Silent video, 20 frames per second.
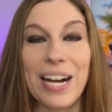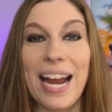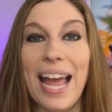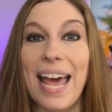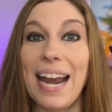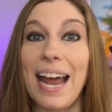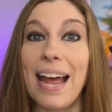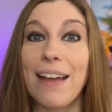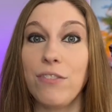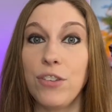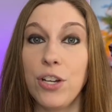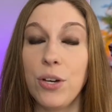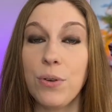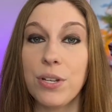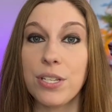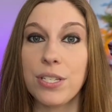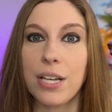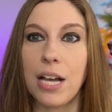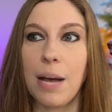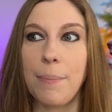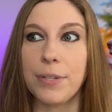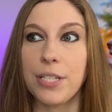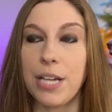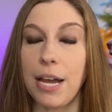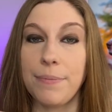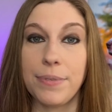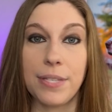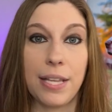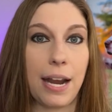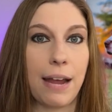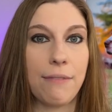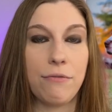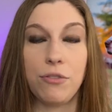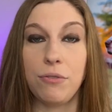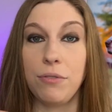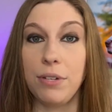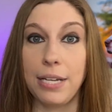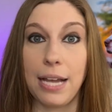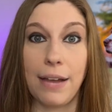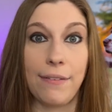And I've noticed a couple times that I've,
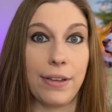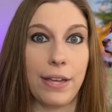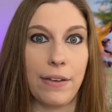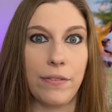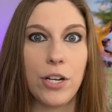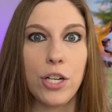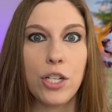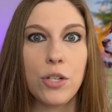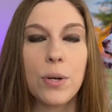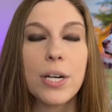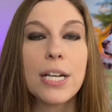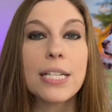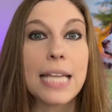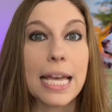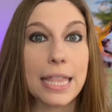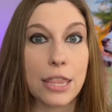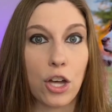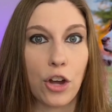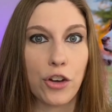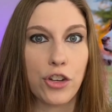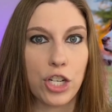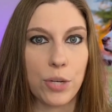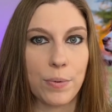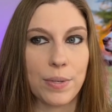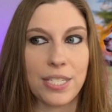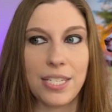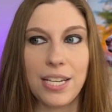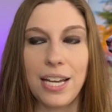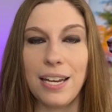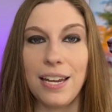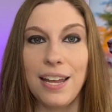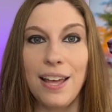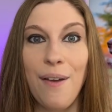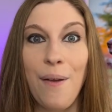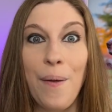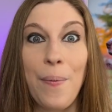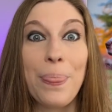I've given it to her because I thought she was done